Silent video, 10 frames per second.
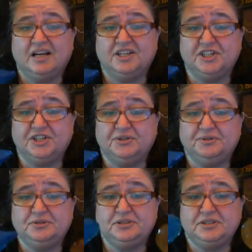
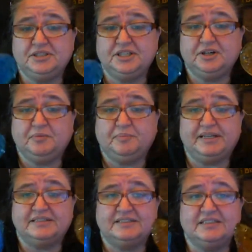canoes, you know,
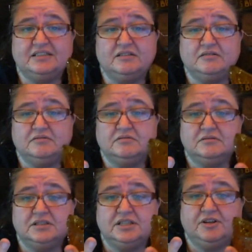but still,
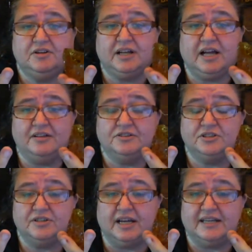you know, the colors
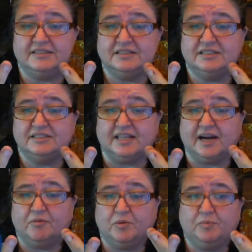are nice and
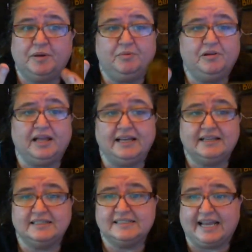desirable. People
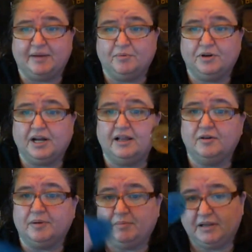like this amber
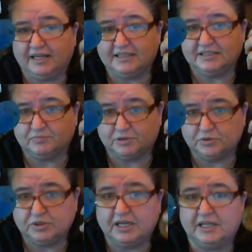color. People like this
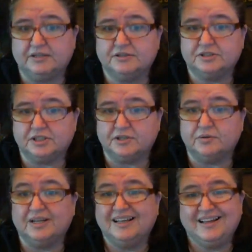blue color.
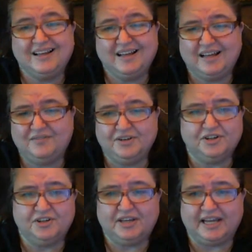So I
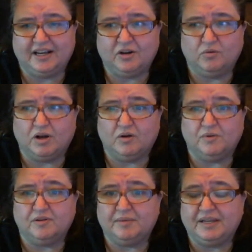figure you can't go wrong
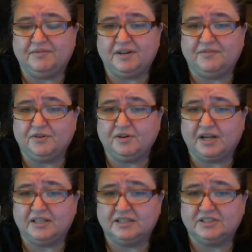with them. Even if they're
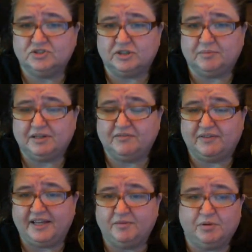not extremely
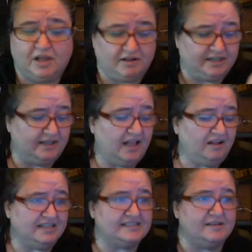valuable,
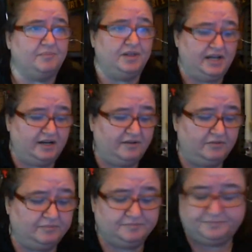I'll get something out of them.